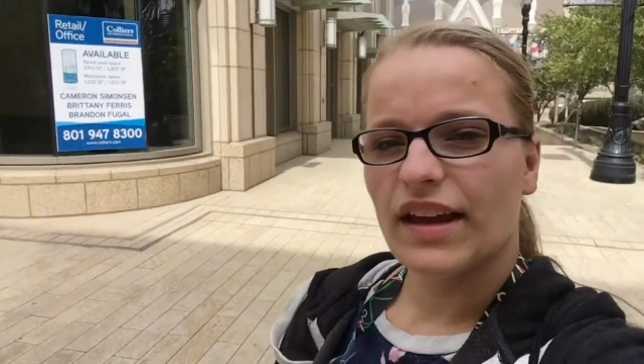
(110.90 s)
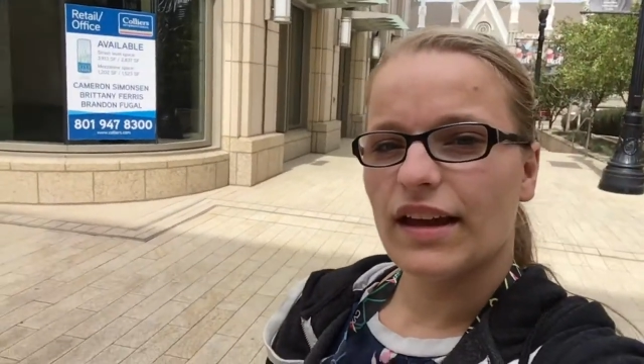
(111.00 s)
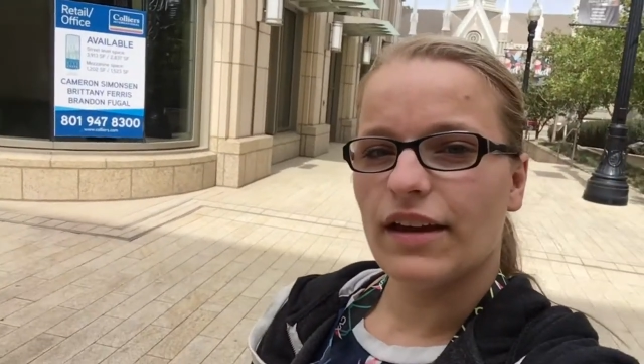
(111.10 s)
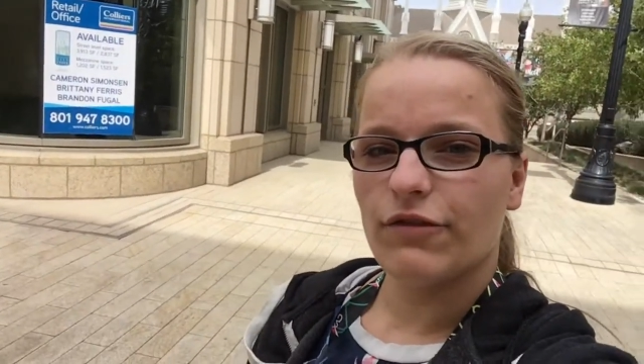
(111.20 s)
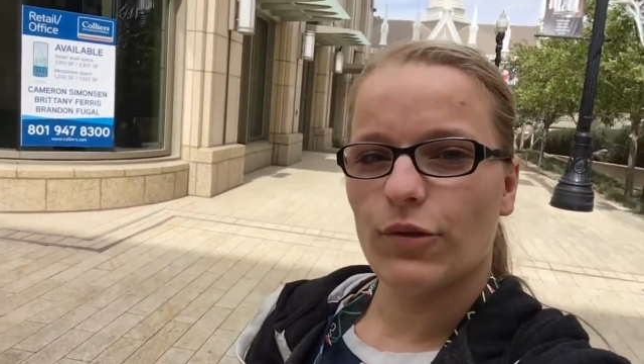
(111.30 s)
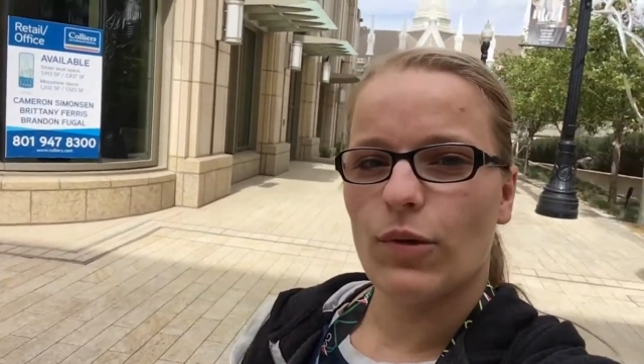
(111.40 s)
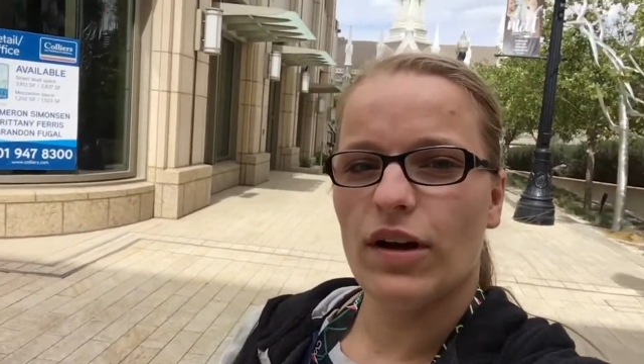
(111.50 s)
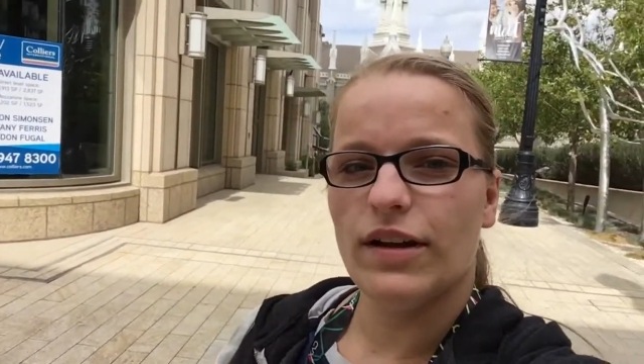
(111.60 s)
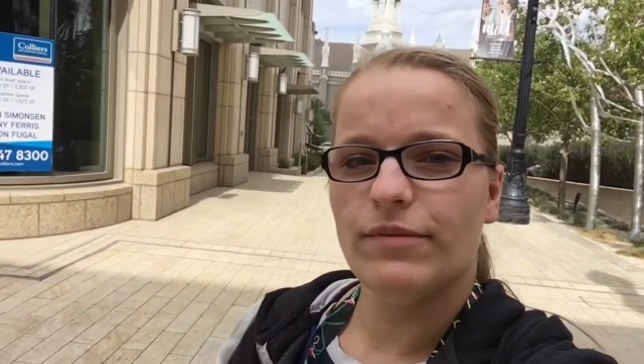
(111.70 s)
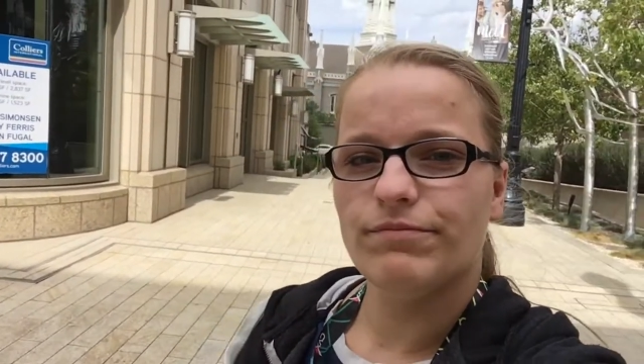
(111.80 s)
Hey
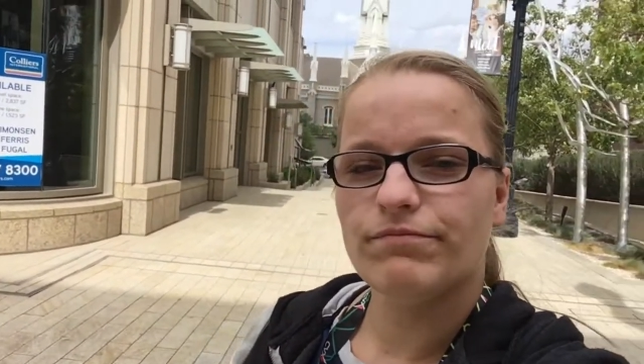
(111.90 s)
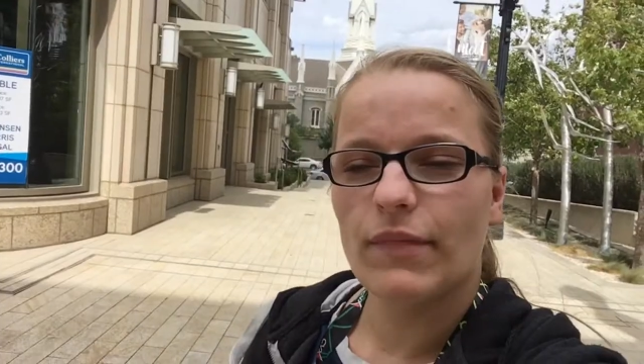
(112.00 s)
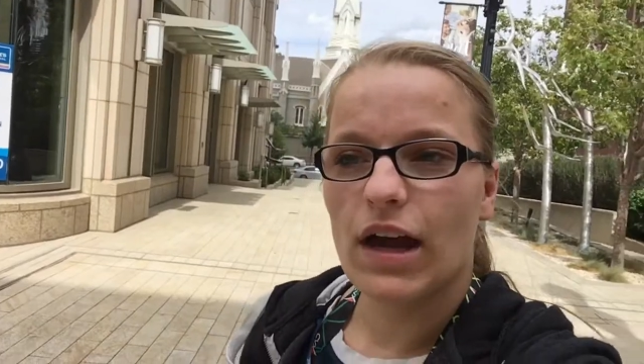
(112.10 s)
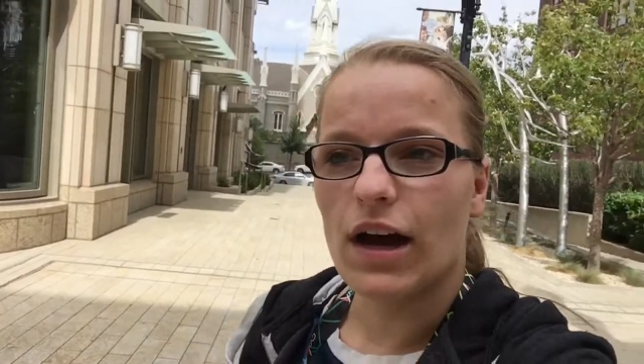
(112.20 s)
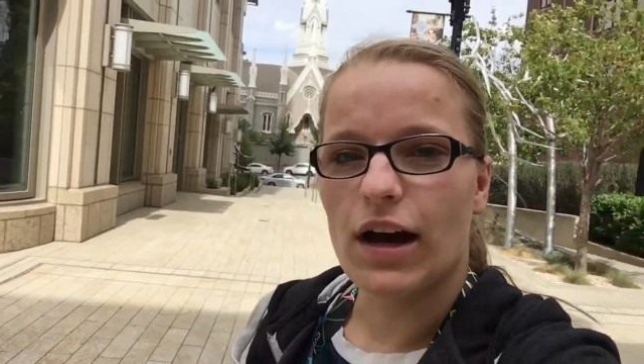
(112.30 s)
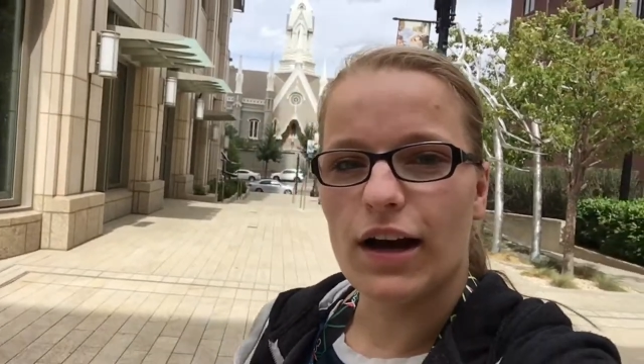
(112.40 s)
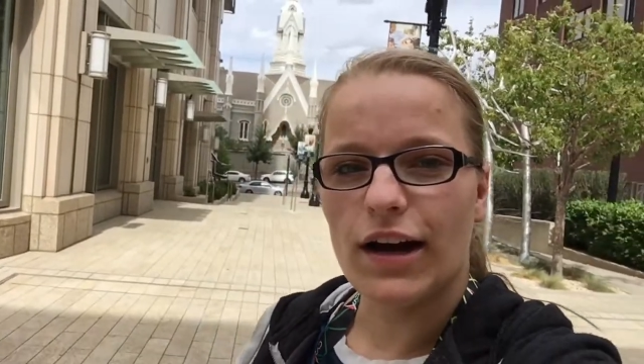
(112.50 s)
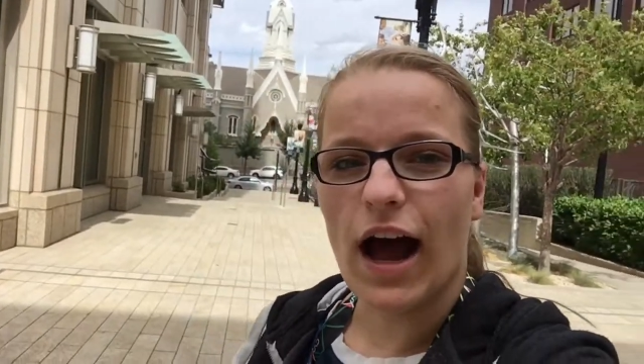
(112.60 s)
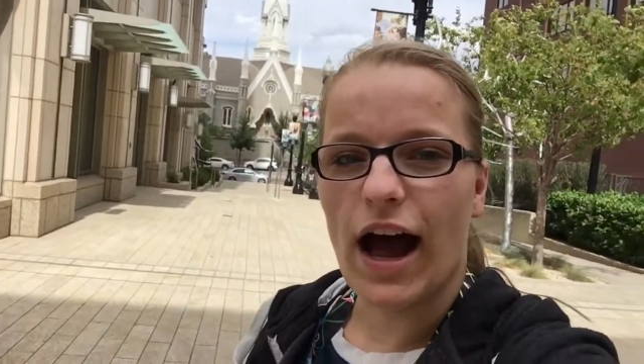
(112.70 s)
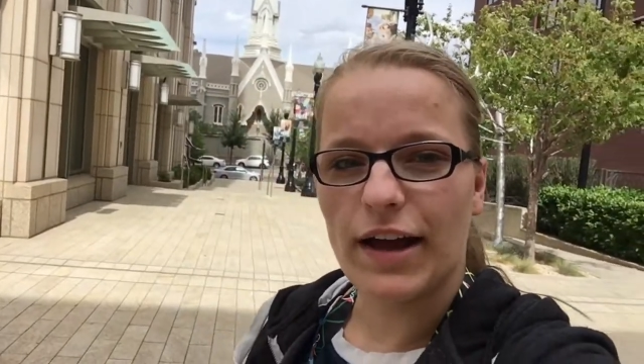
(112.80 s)
everyone,
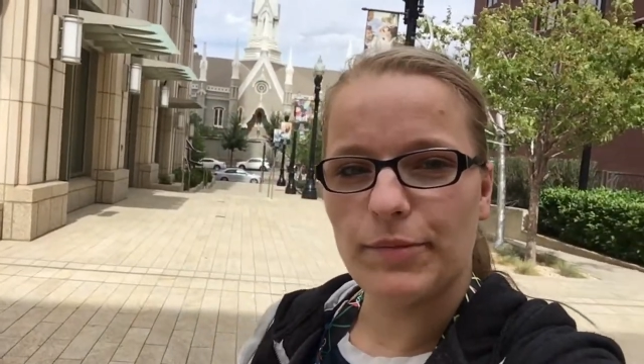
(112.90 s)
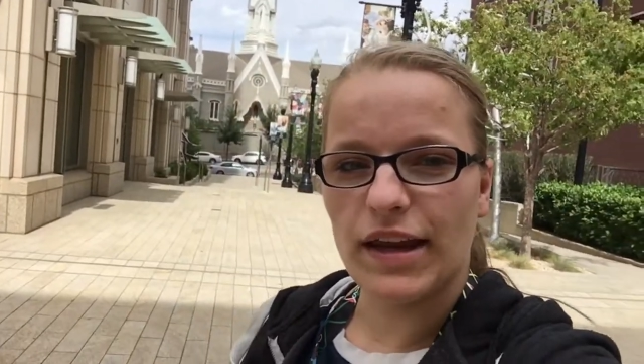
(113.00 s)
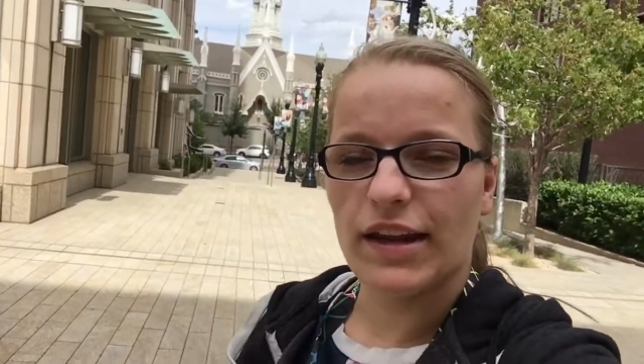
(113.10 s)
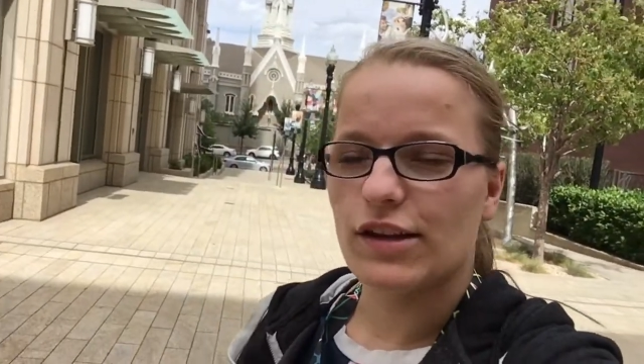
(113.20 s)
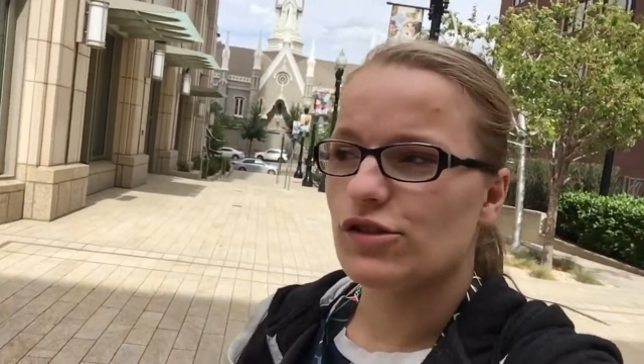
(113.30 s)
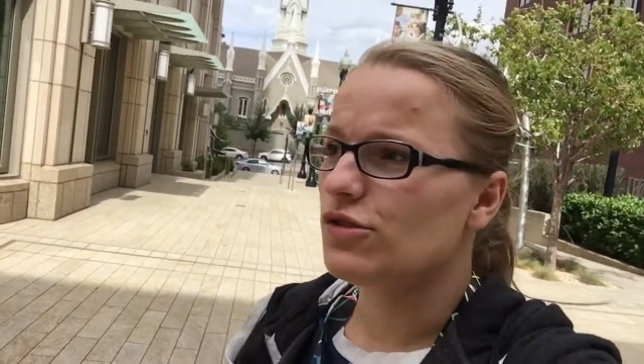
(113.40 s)
uh, I made it